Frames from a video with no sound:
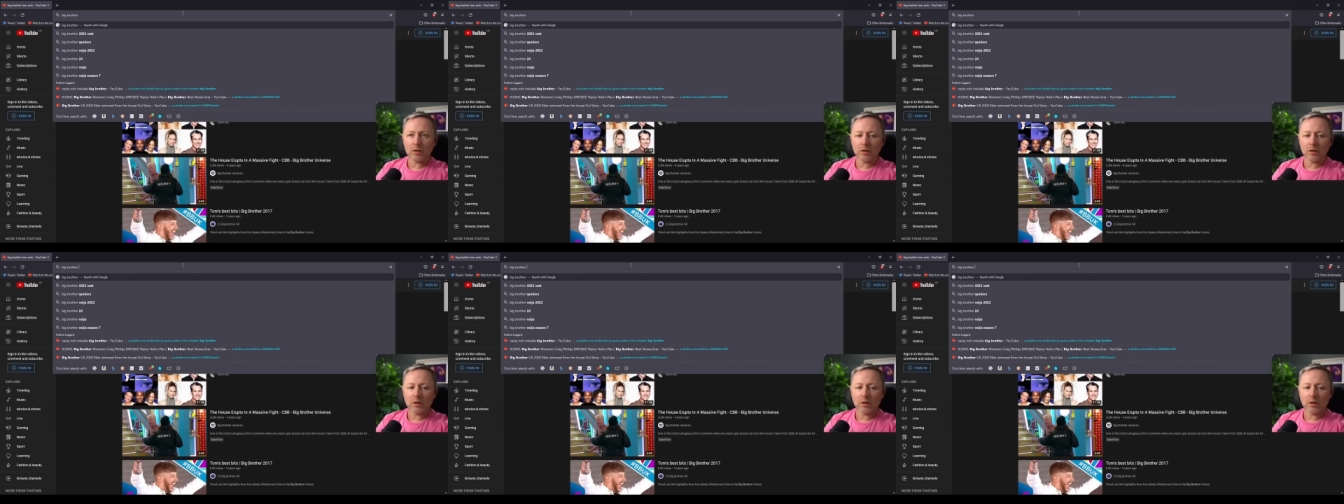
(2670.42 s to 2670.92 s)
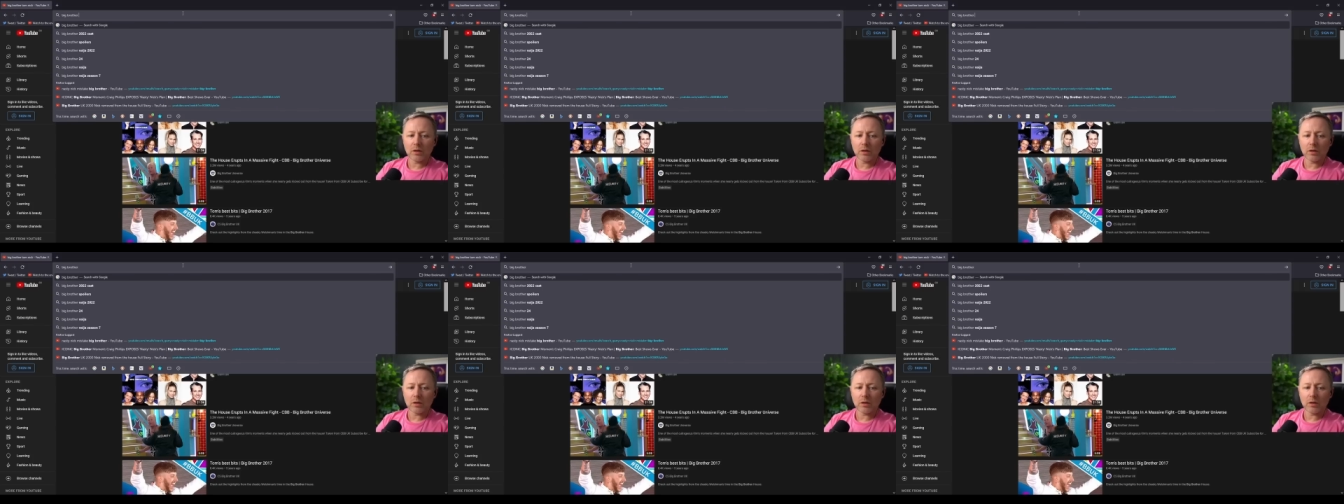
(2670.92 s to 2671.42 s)
Uh,
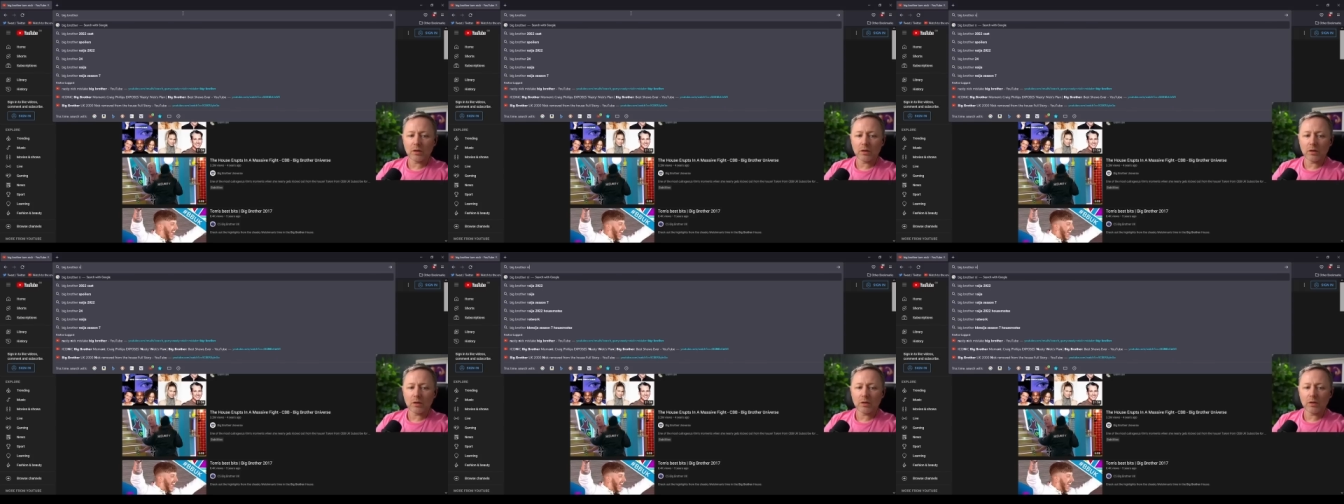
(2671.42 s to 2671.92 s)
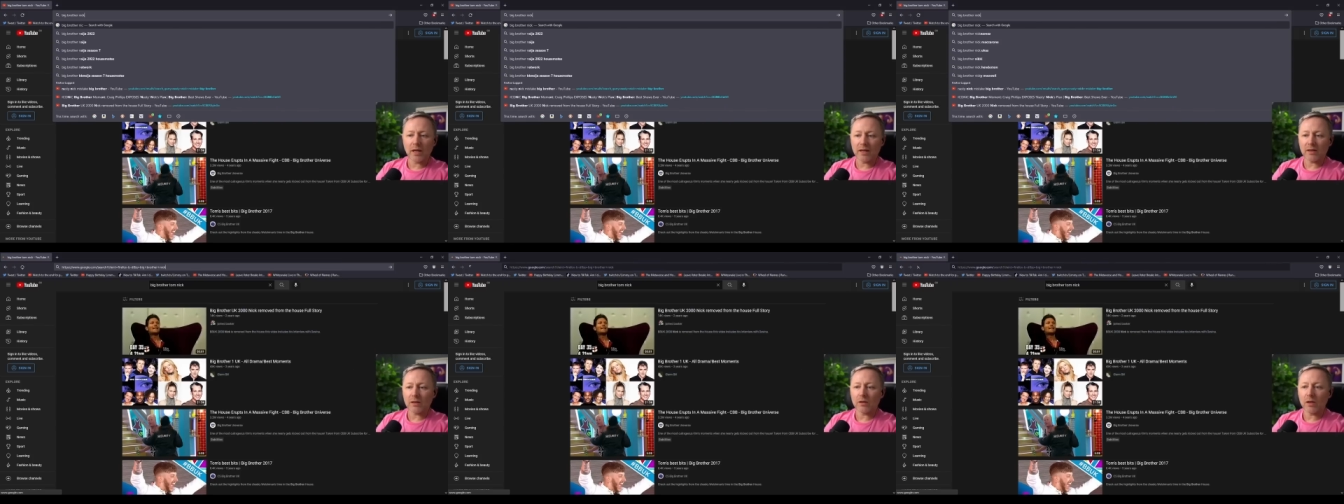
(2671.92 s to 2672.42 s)

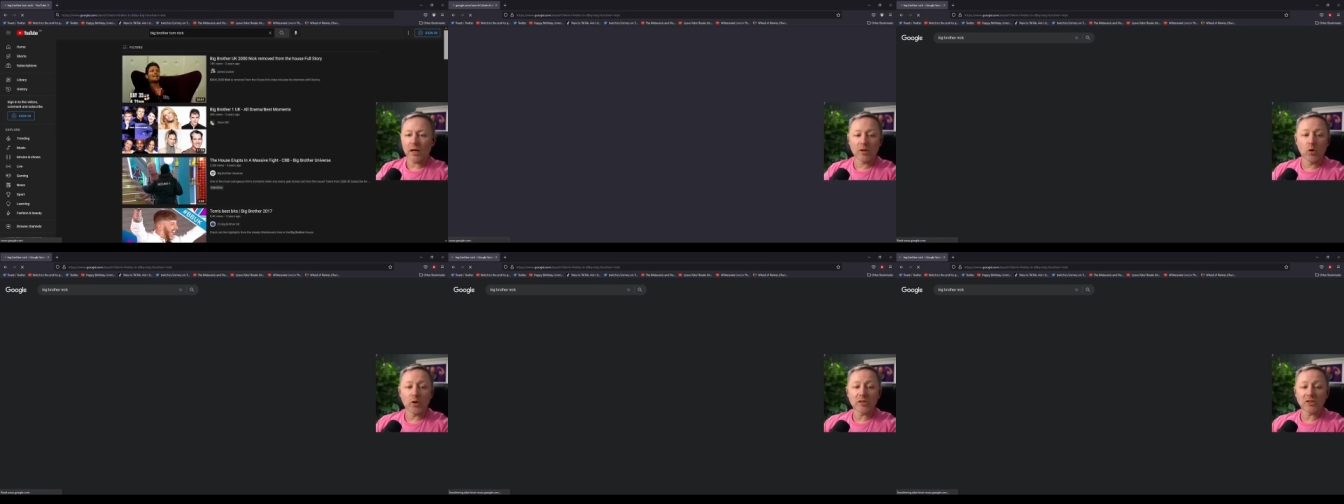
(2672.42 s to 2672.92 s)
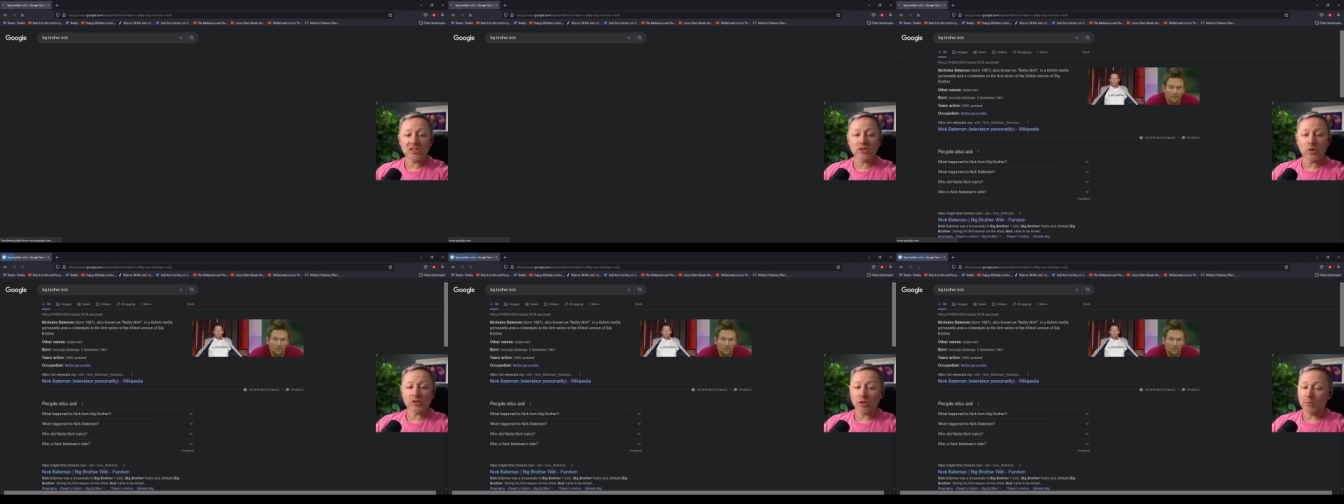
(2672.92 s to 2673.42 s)
Nick. I know you just
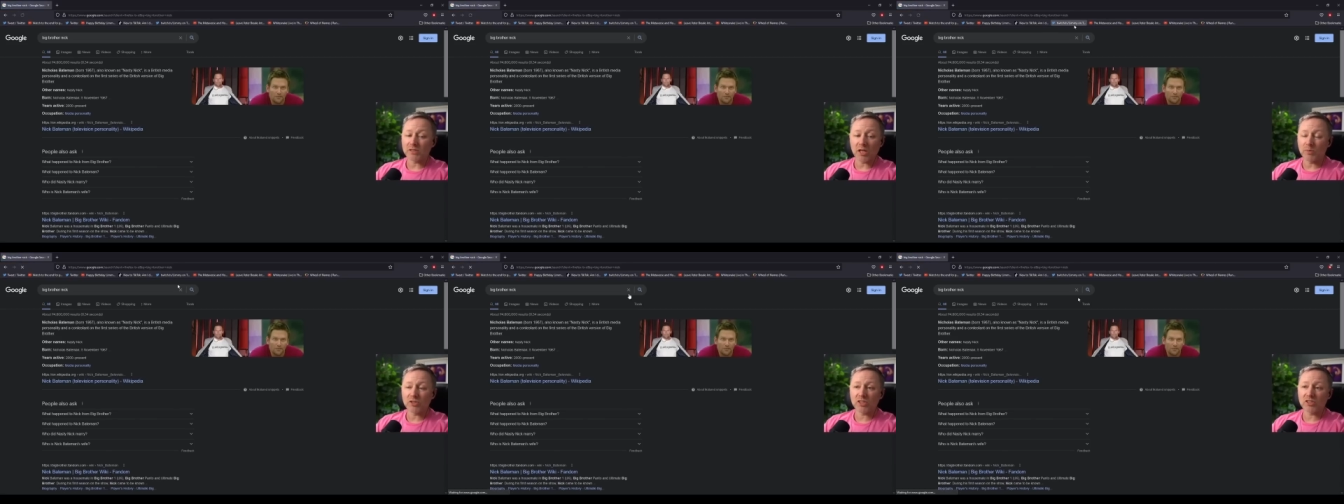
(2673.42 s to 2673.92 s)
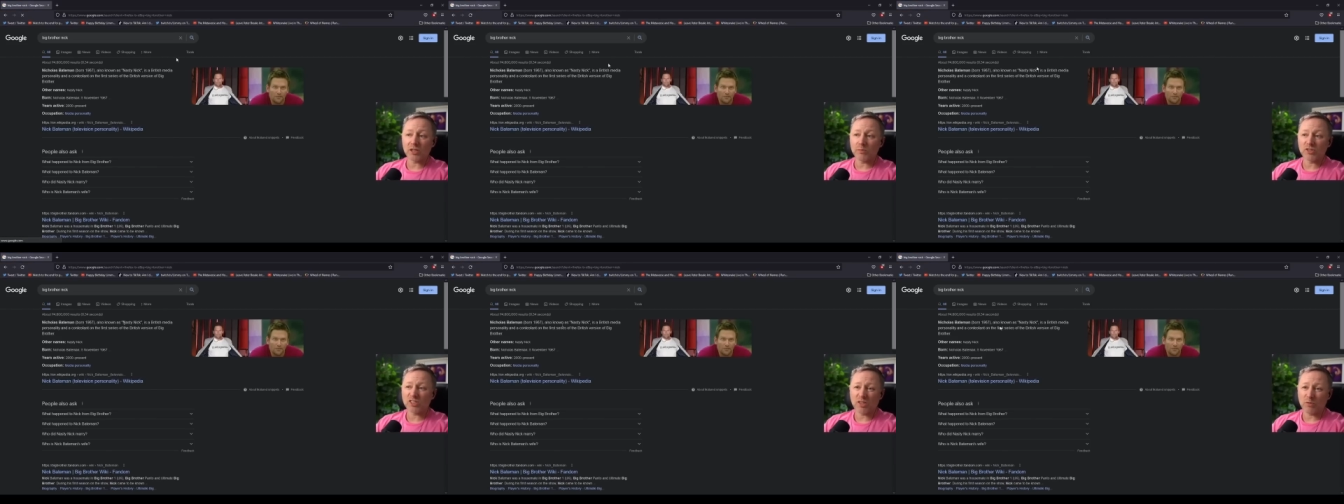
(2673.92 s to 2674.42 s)
saw something. It was just. It
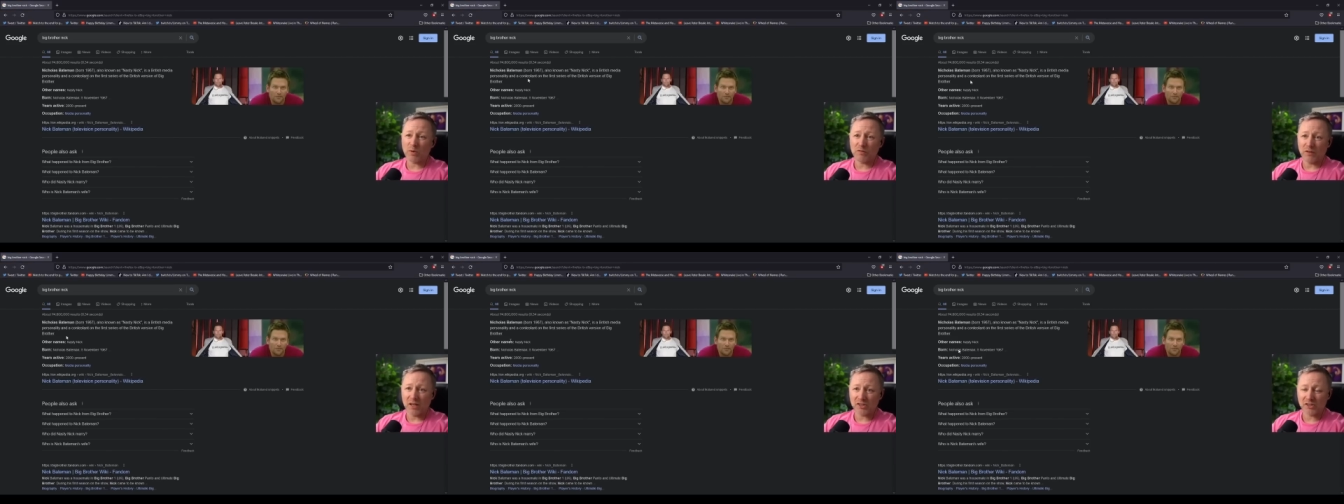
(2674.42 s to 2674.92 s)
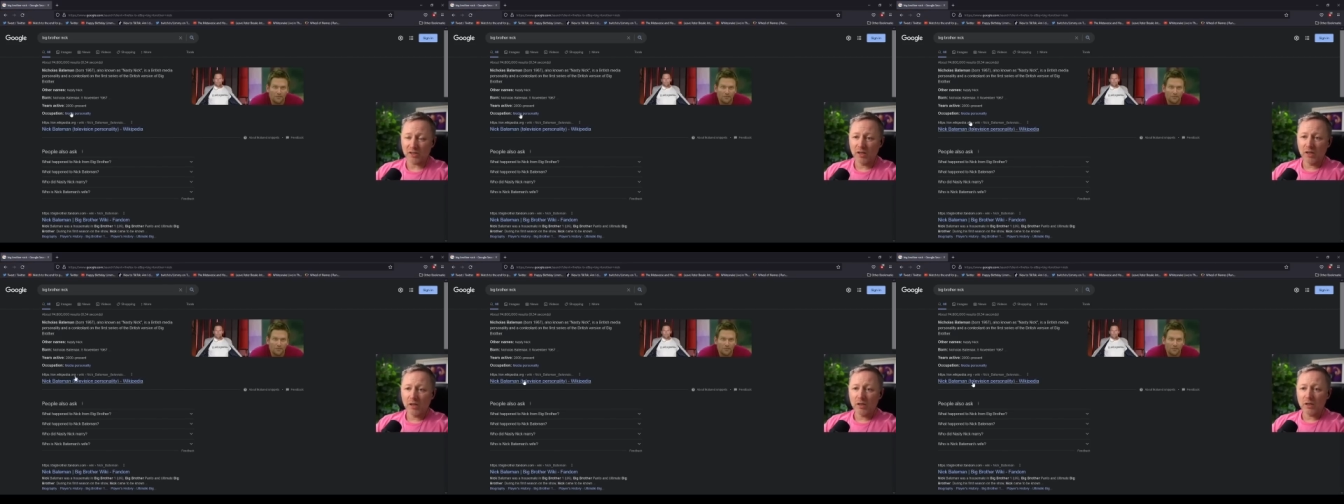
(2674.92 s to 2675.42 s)
was just a wee flasher.
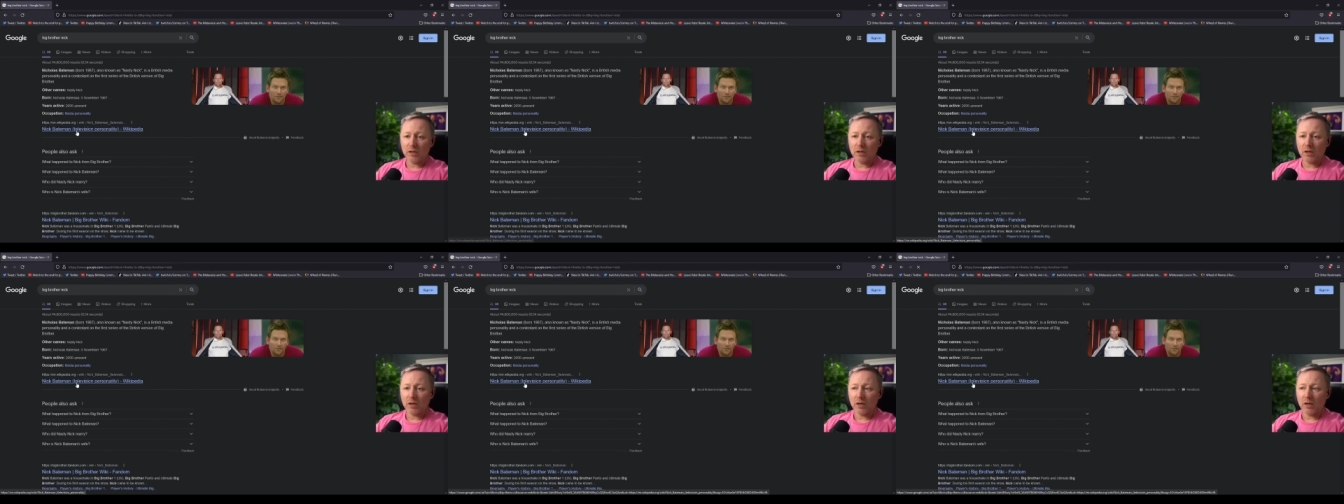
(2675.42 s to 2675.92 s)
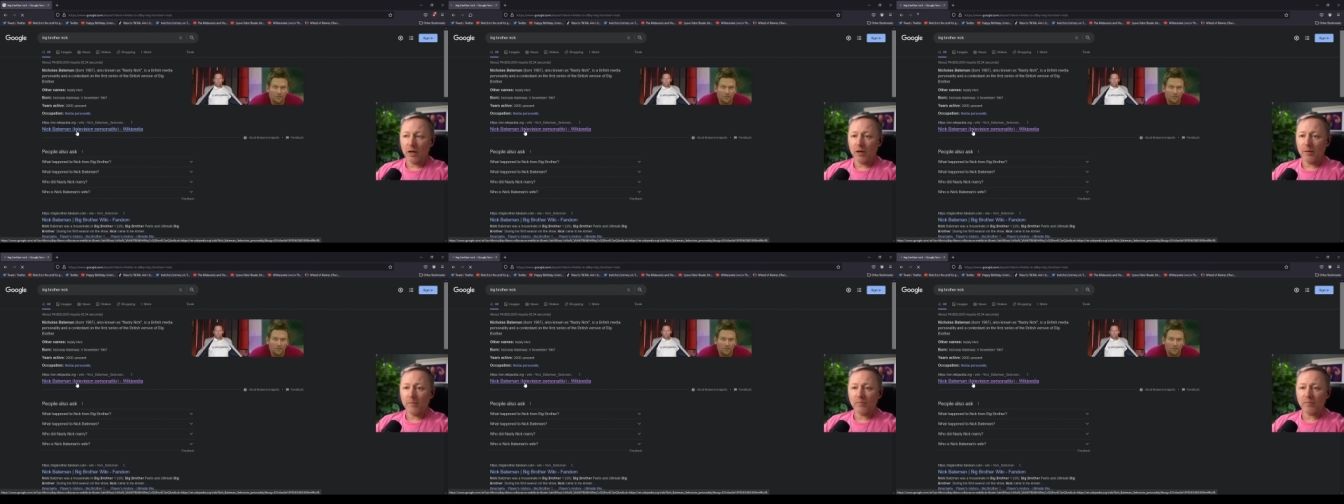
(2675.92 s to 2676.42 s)
Uh.